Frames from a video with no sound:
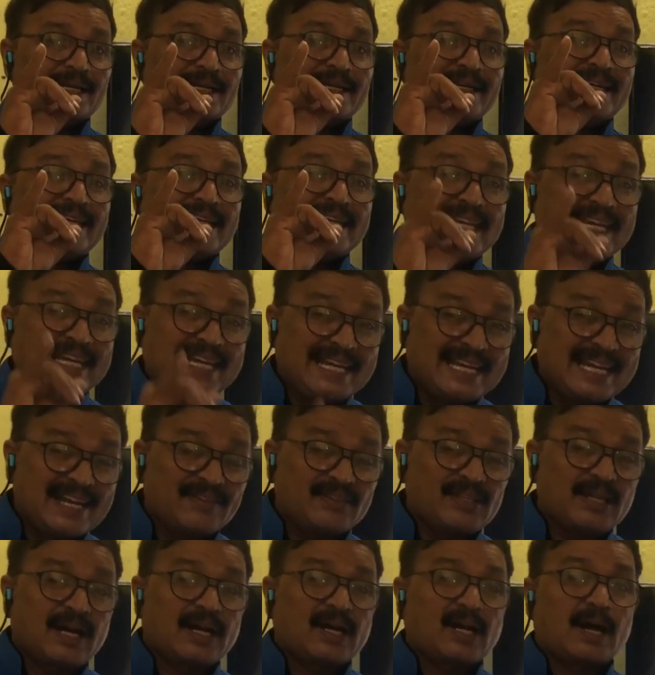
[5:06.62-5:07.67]
need of
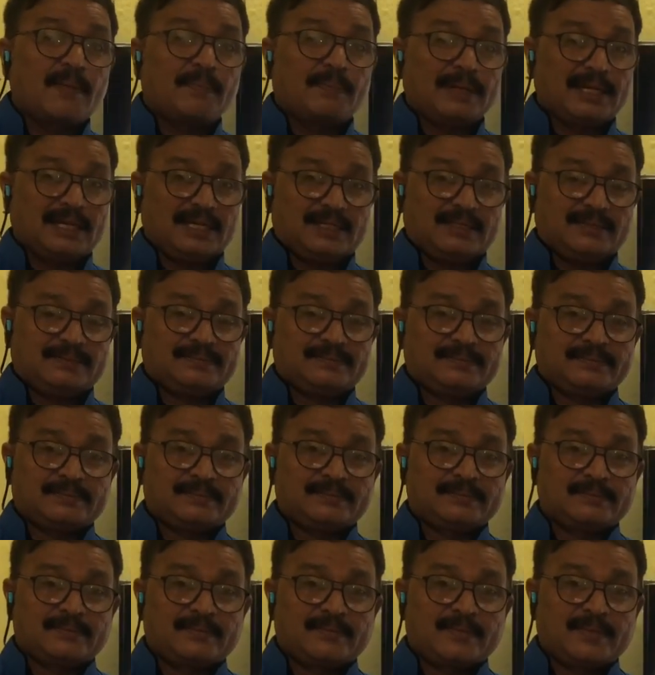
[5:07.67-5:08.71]
the couple.
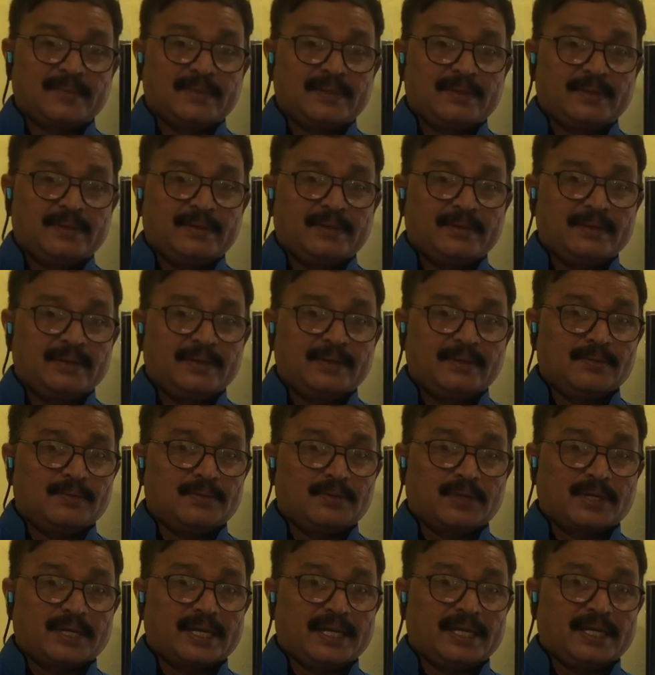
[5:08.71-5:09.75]

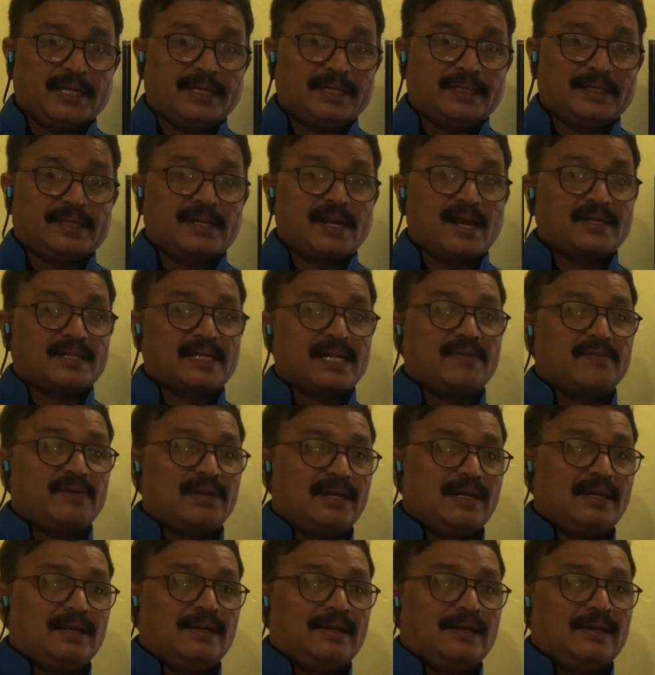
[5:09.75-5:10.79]
Okay, doctor
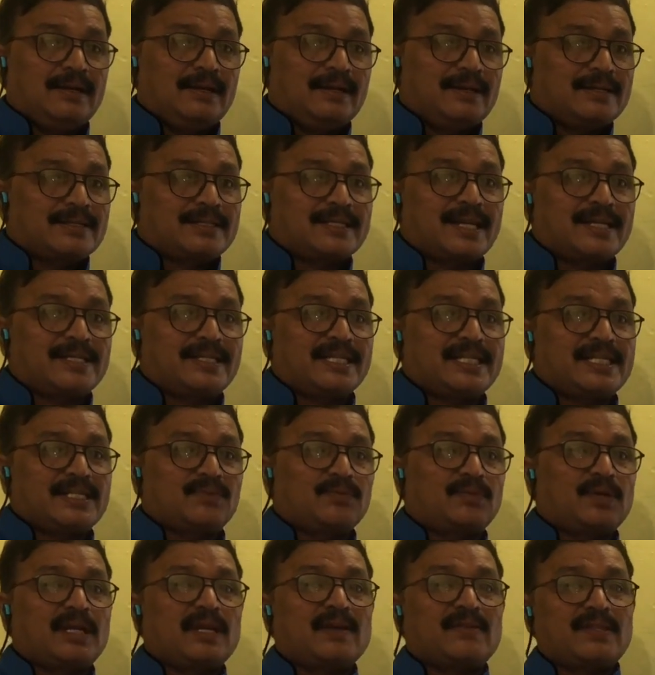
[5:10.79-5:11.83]
will suggest
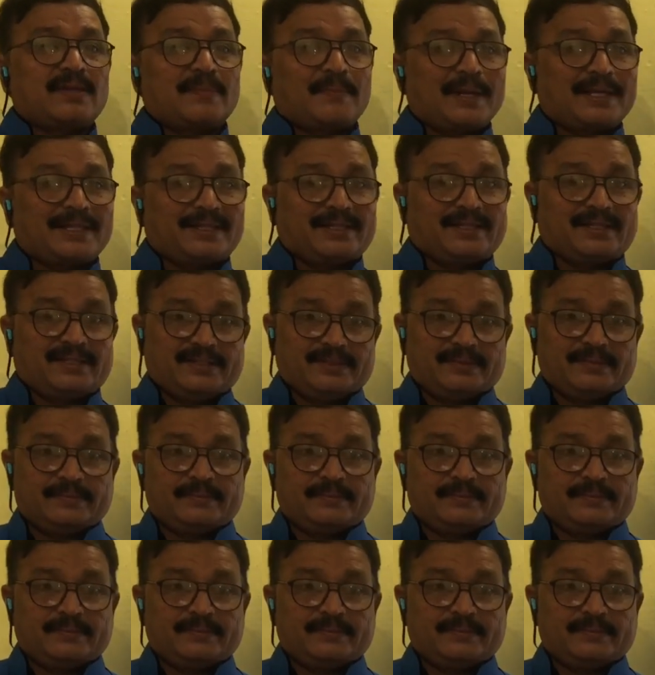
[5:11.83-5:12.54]
one of the method.